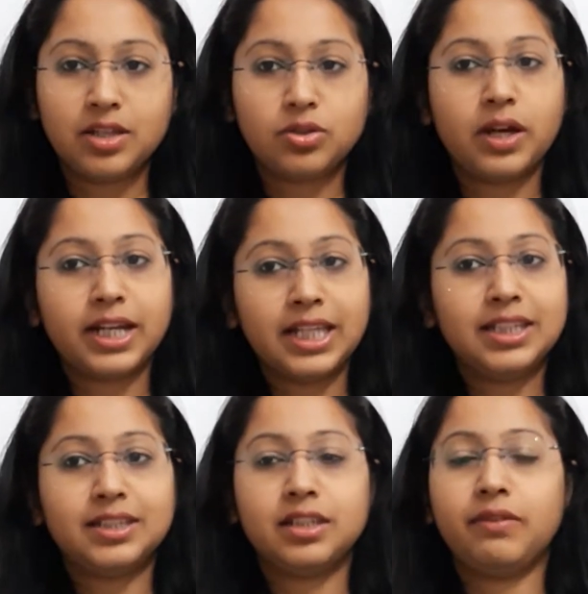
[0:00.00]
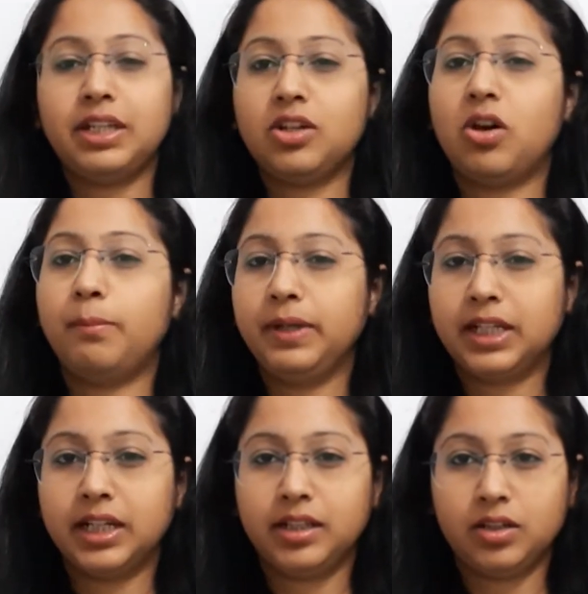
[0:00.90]
So again, this is a very
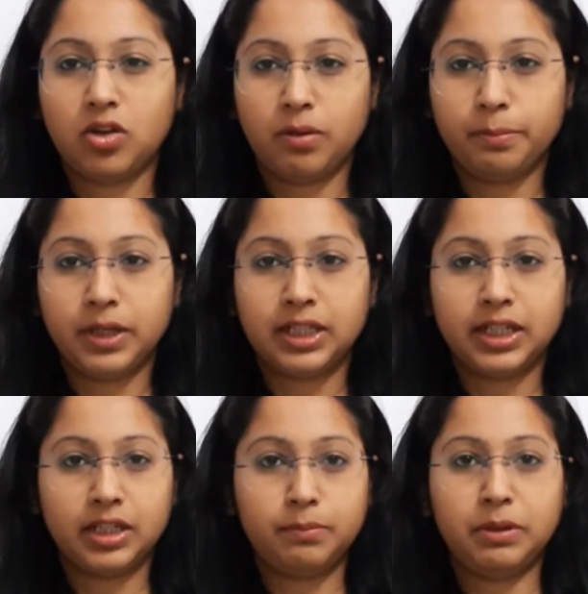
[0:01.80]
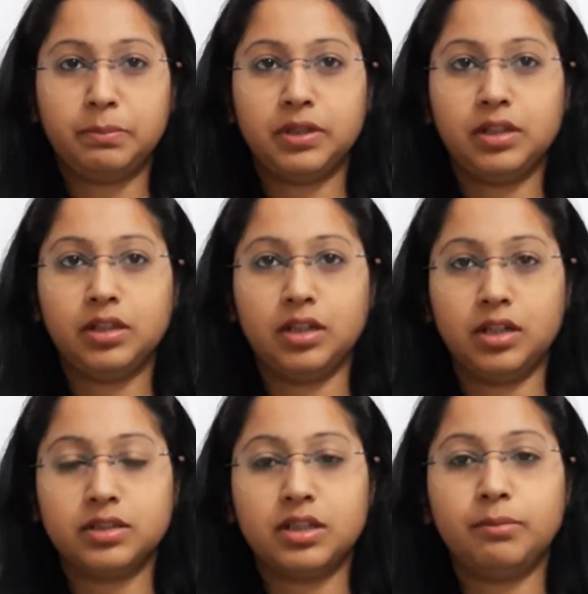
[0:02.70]
complicated topic that people,
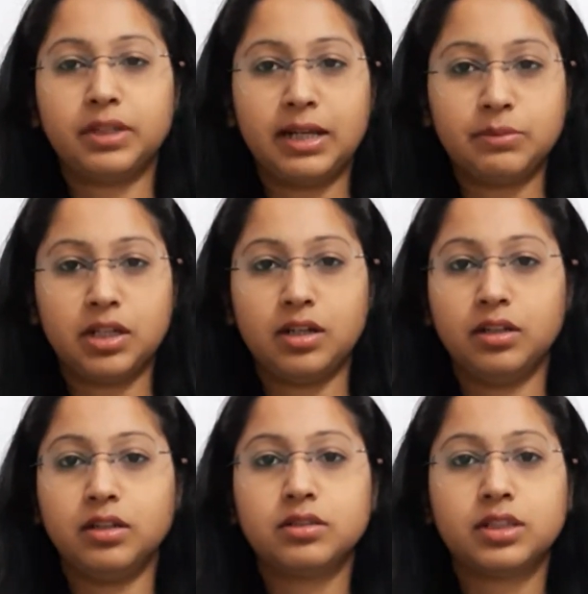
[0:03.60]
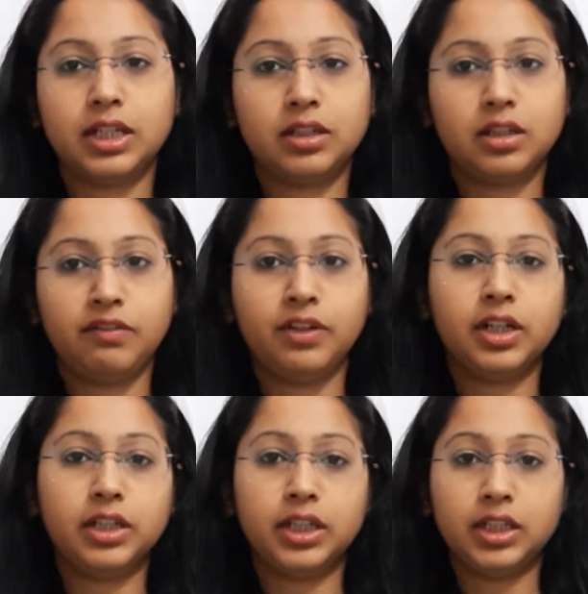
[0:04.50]
sometimes the learners get the
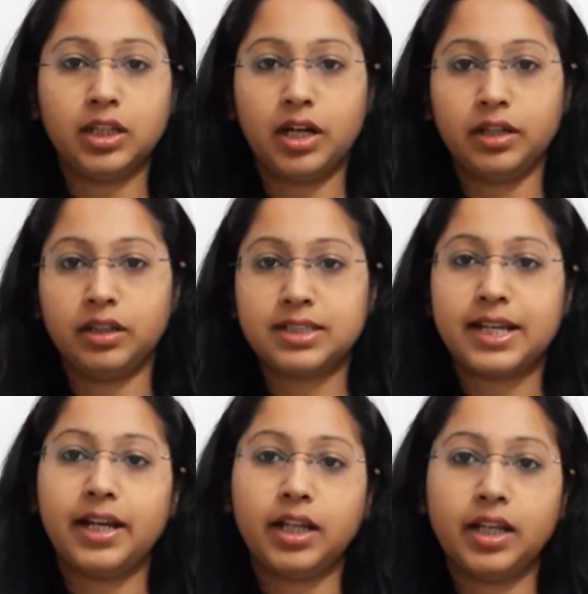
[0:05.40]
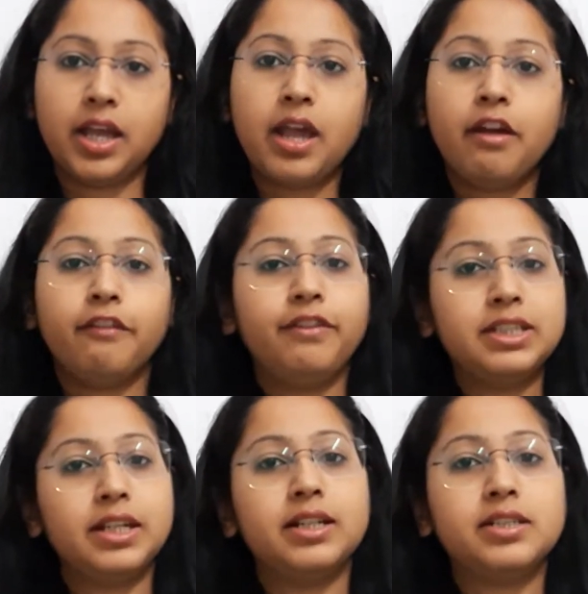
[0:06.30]
difficulty in understanding
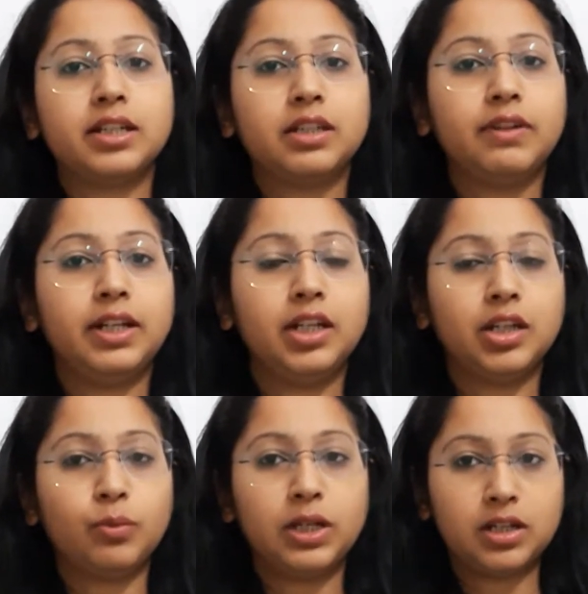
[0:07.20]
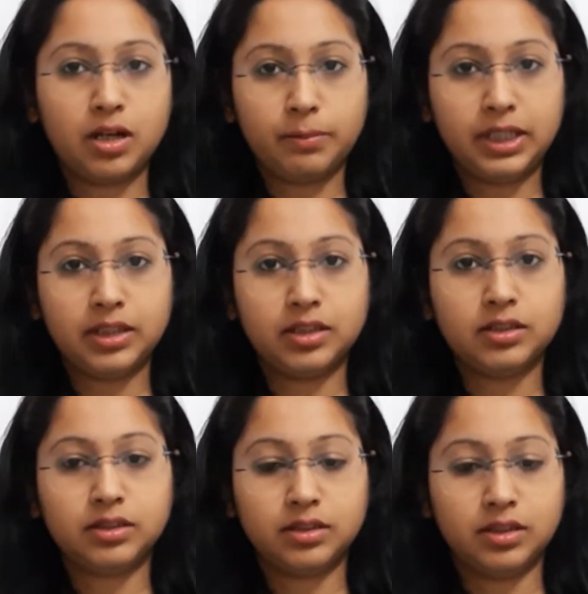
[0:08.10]
which adjective ending will come in
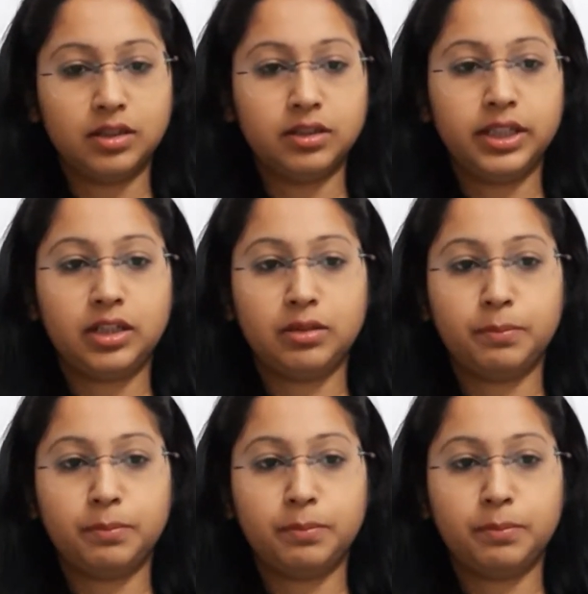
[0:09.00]
the that